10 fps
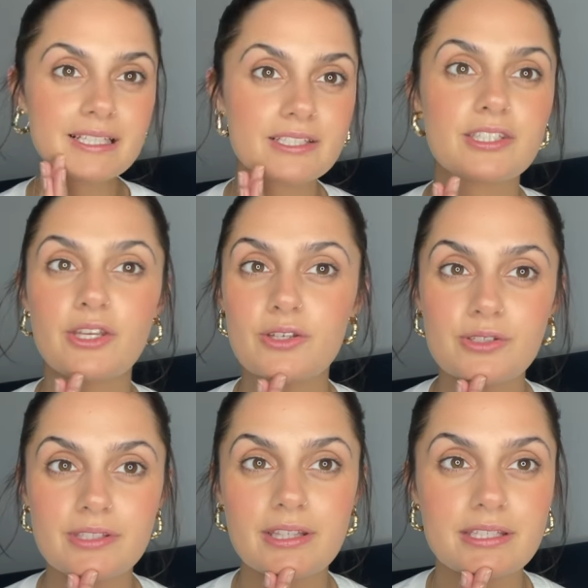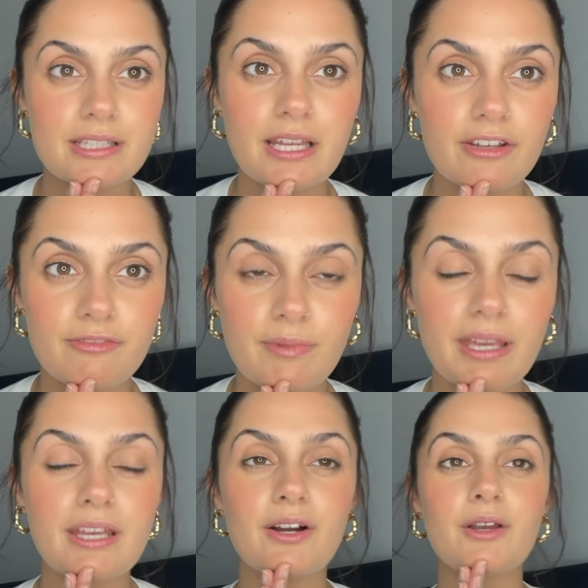excuse the state of
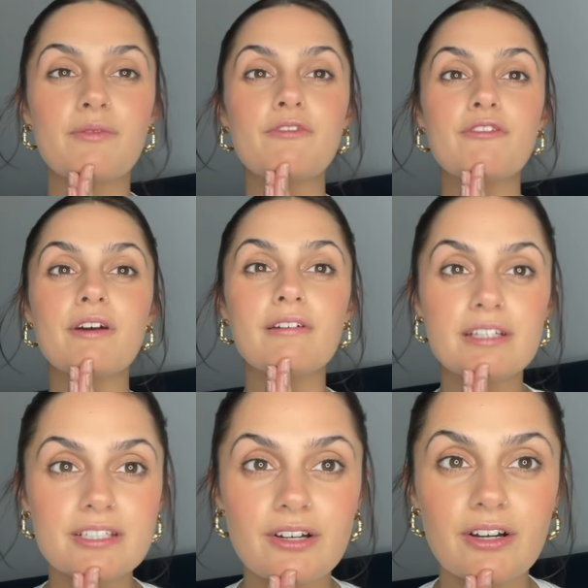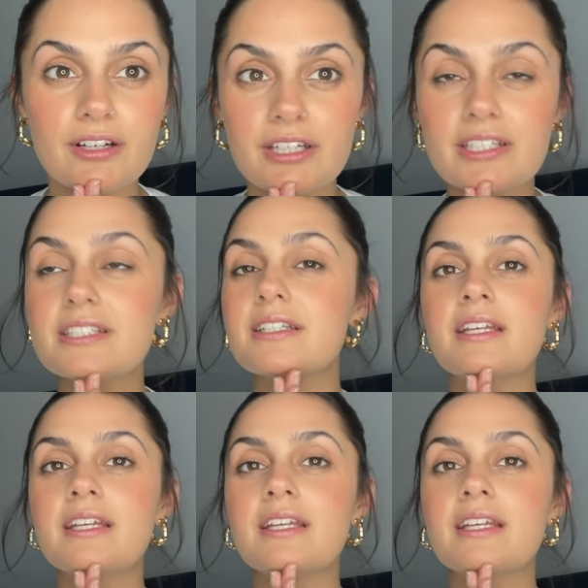me, I'm very tired.